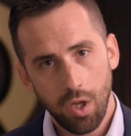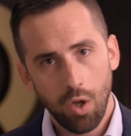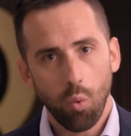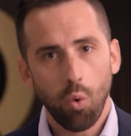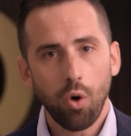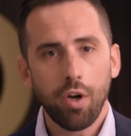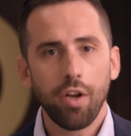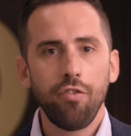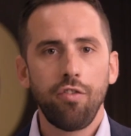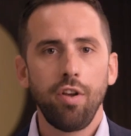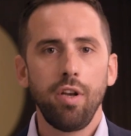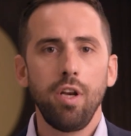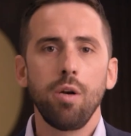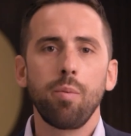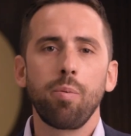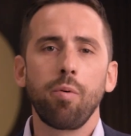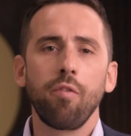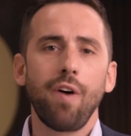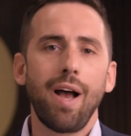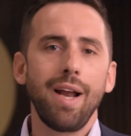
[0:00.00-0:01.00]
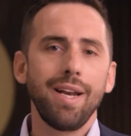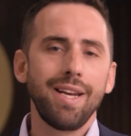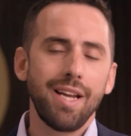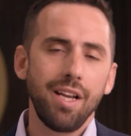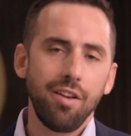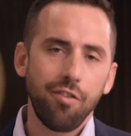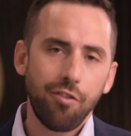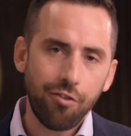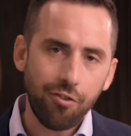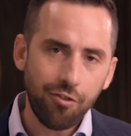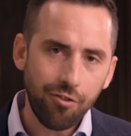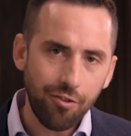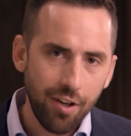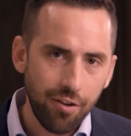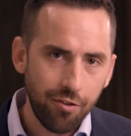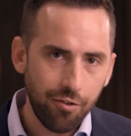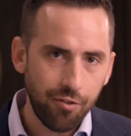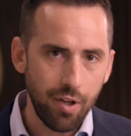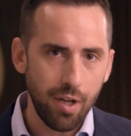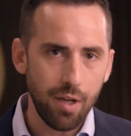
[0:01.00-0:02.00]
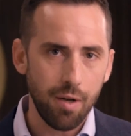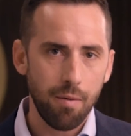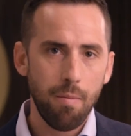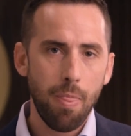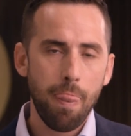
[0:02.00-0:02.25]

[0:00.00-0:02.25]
We'll continue to provide consistent,